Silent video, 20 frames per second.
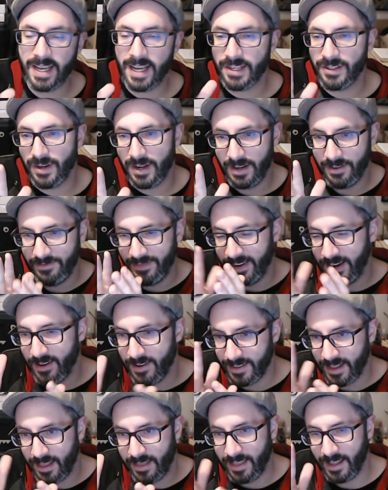I try and figure
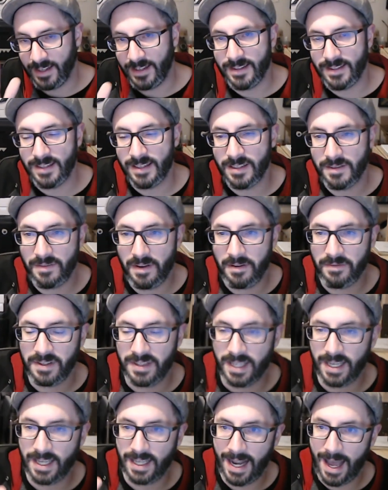out the thicknesses of
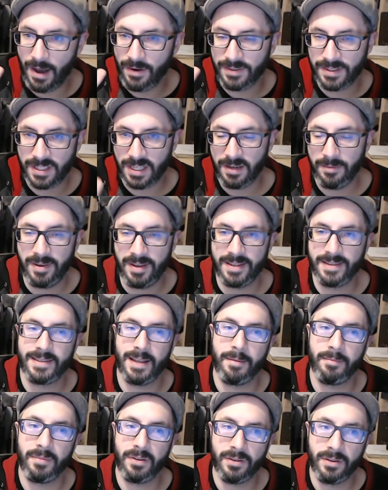everything and how it's going to be
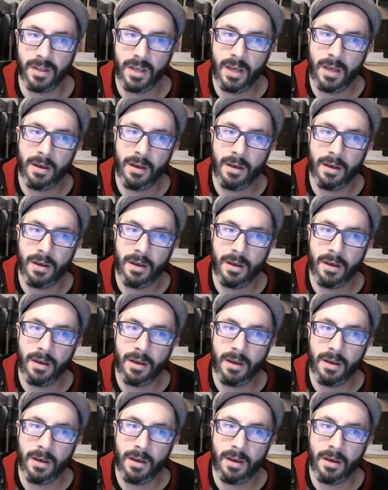assembled